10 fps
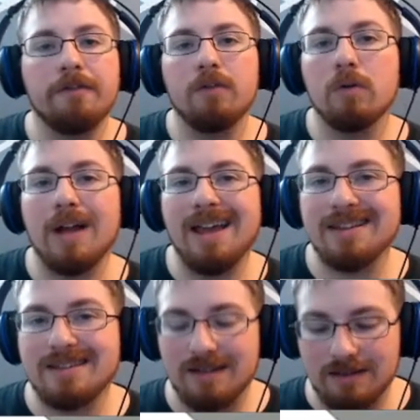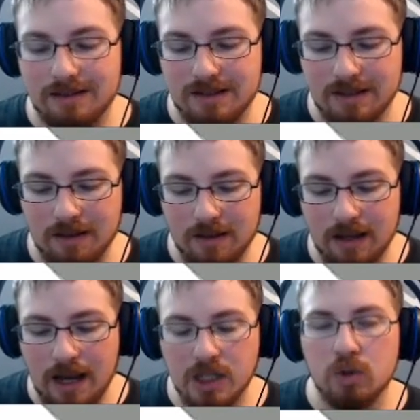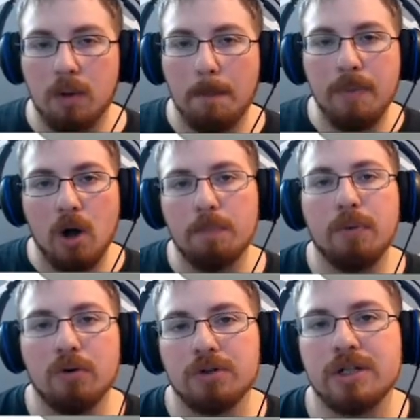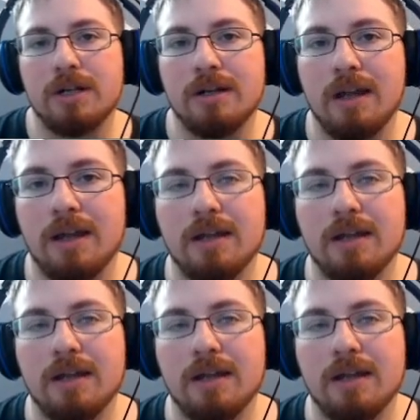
fluorescence, the actual bulb portion